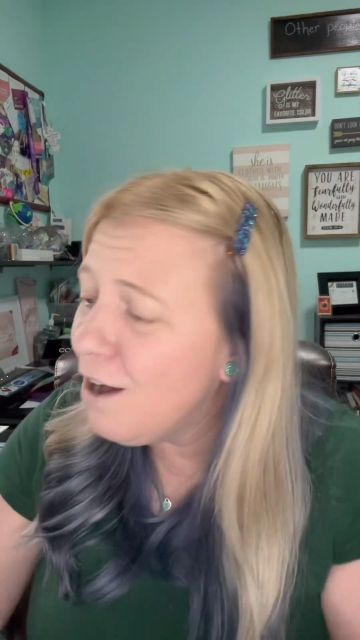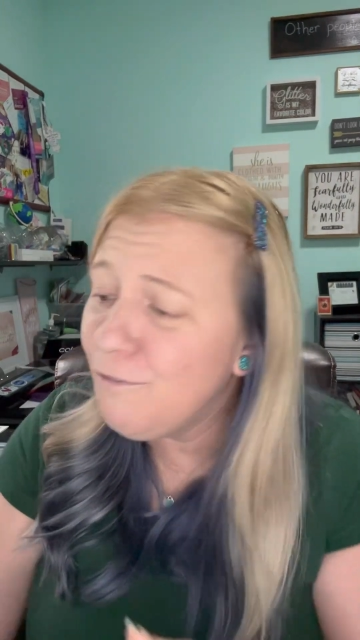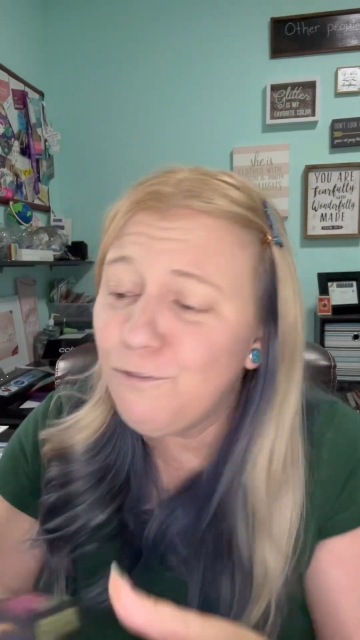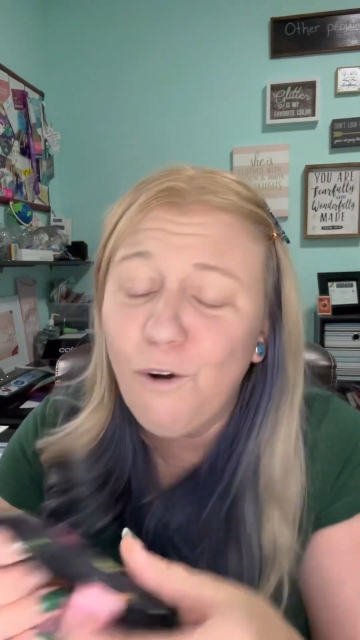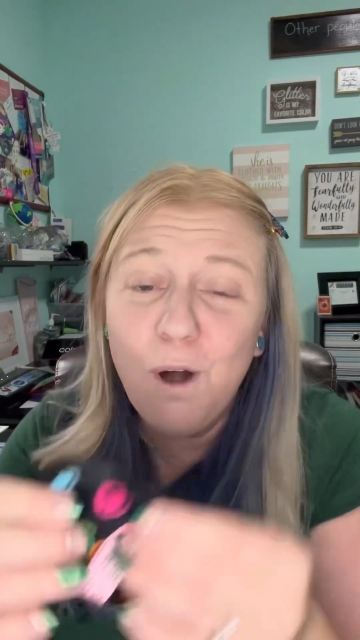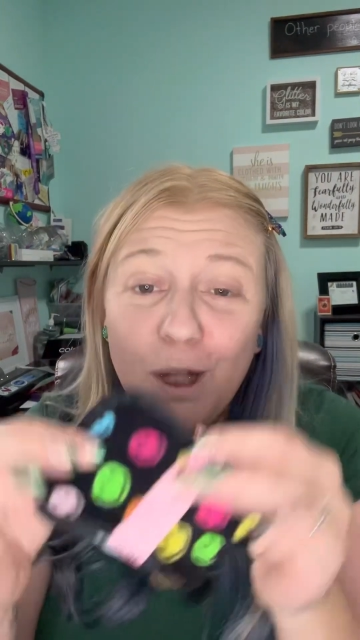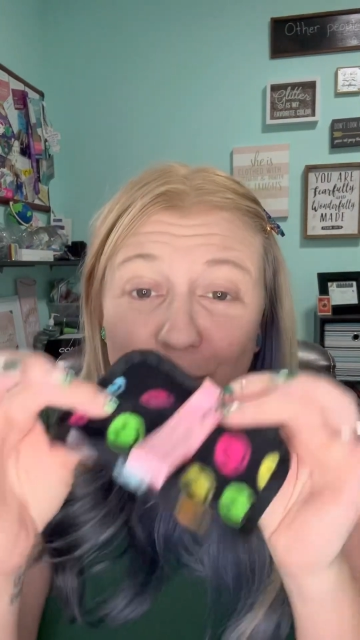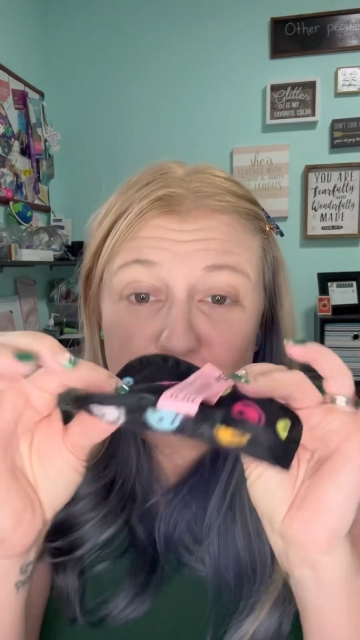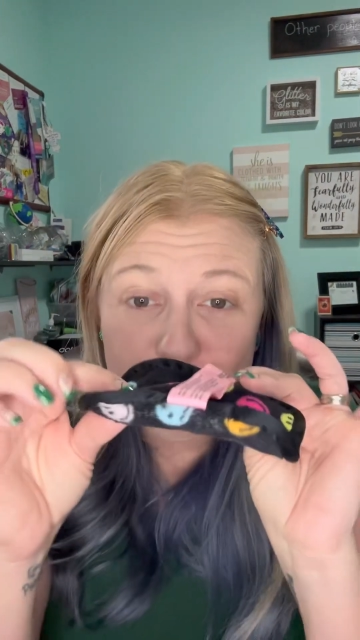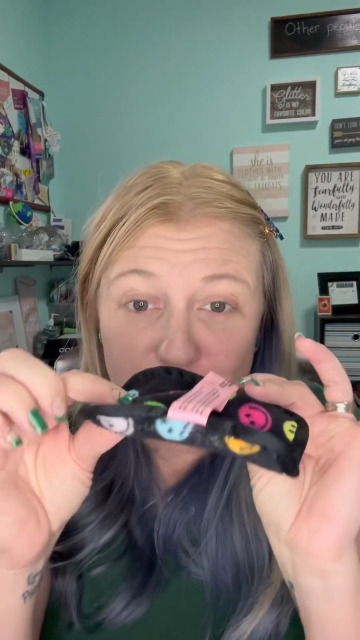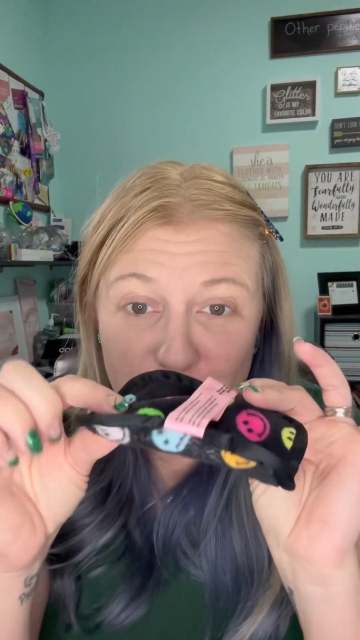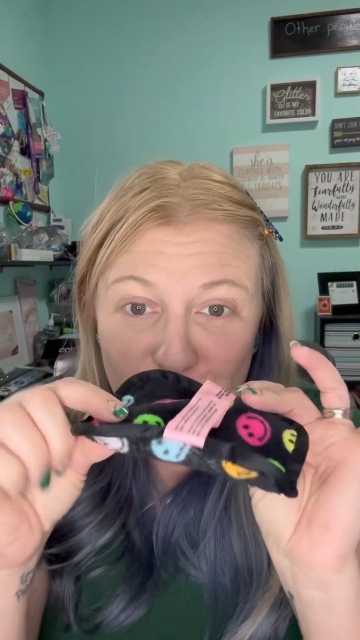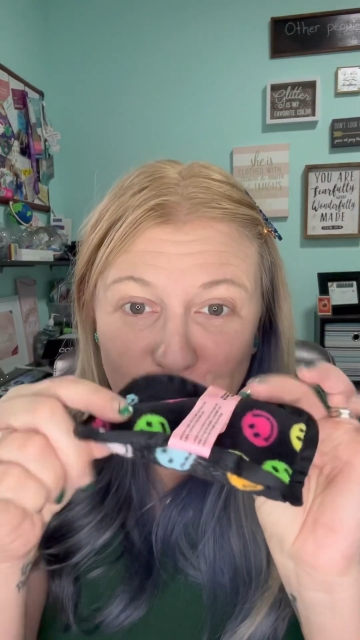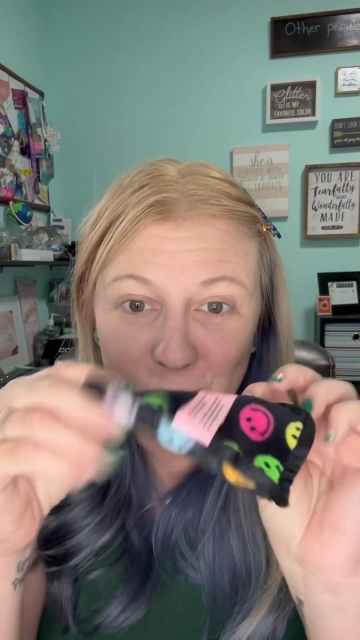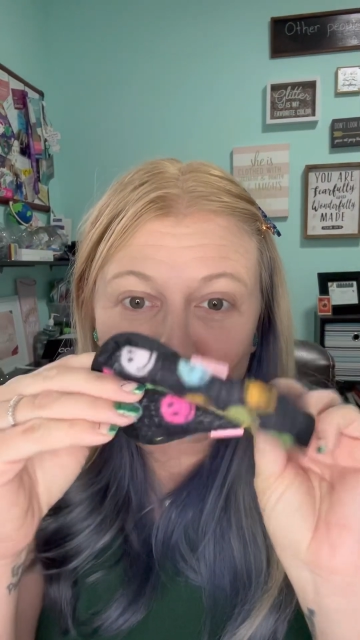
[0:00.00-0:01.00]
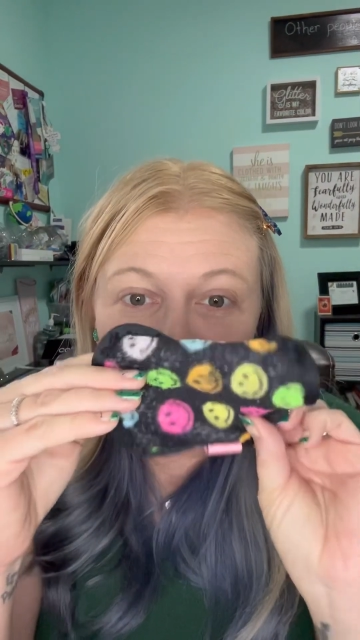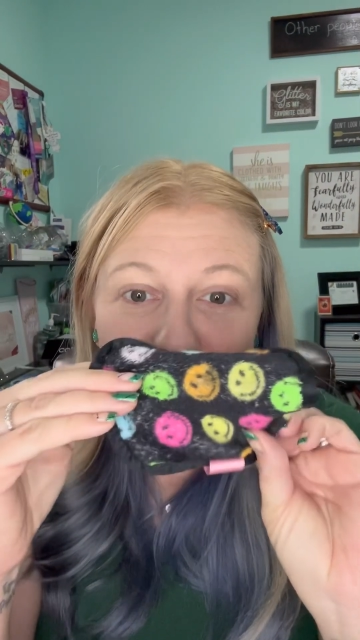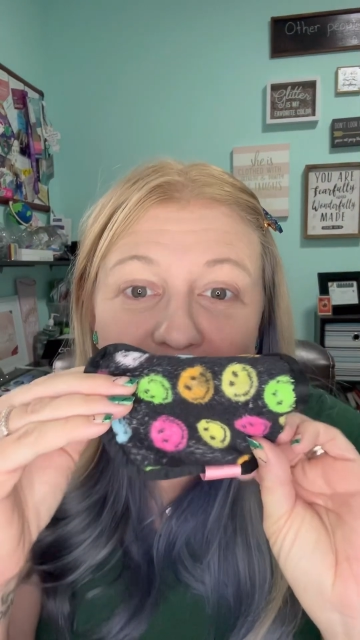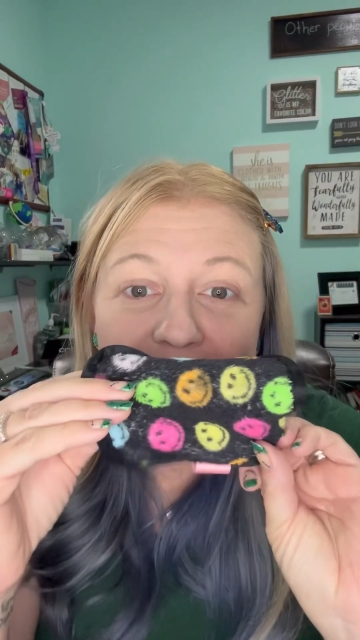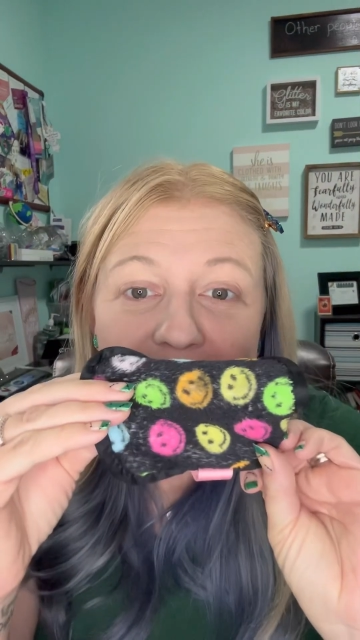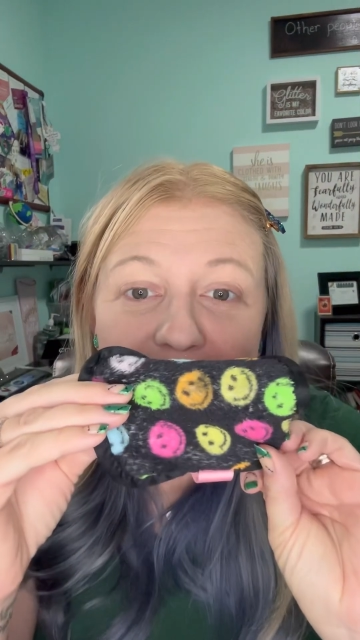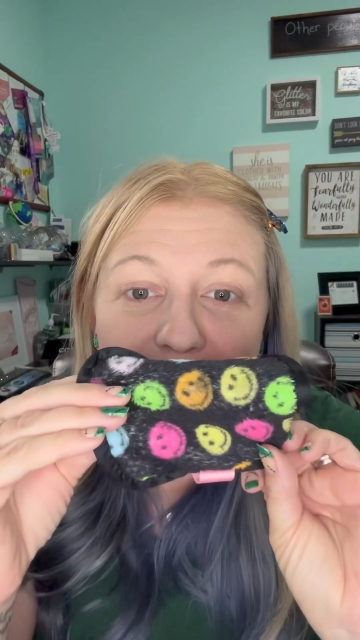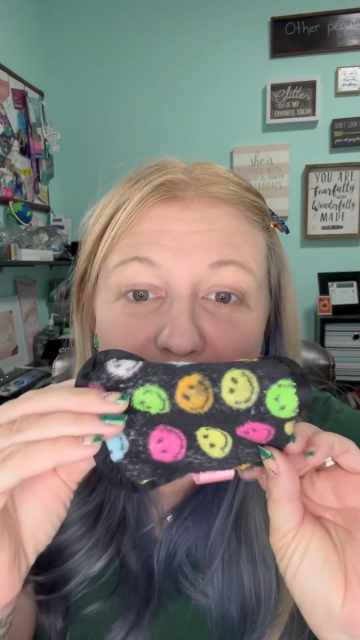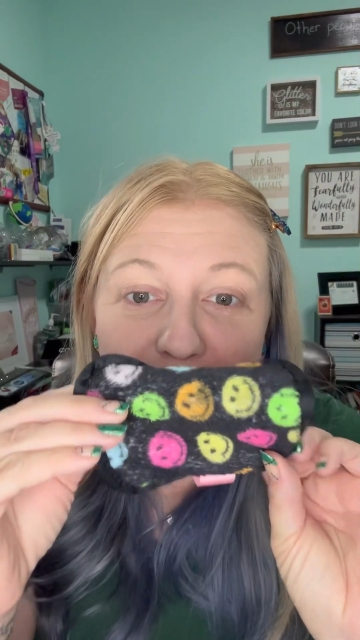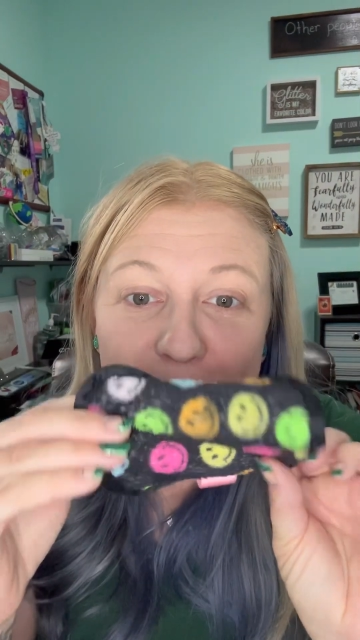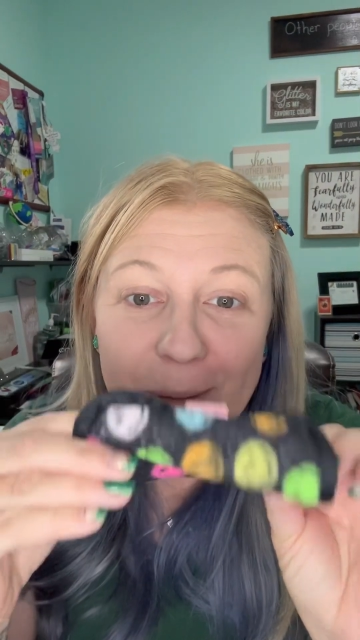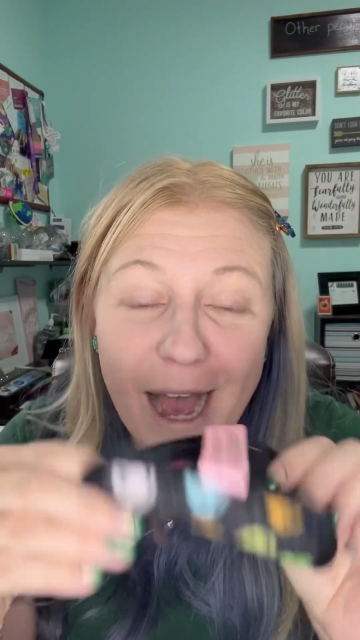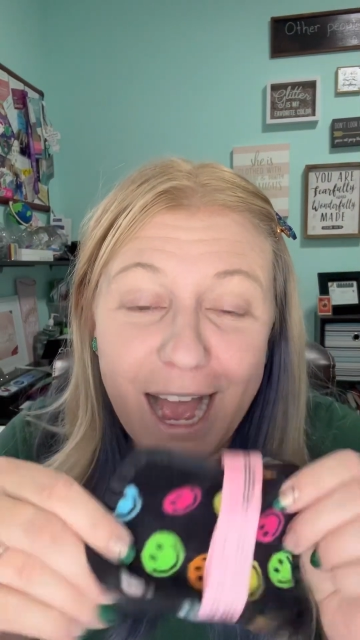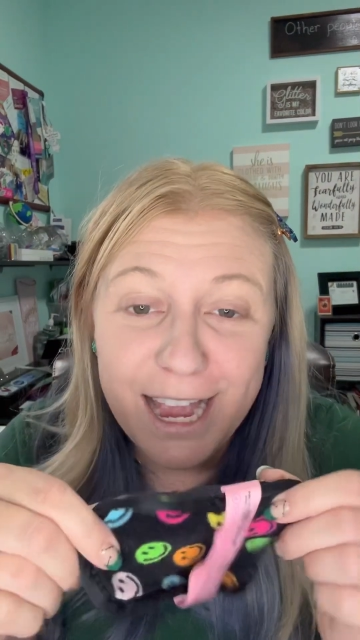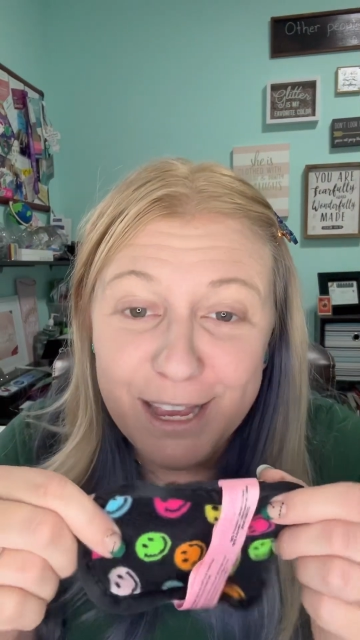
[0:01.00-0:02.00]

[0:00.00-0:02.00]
for removal, I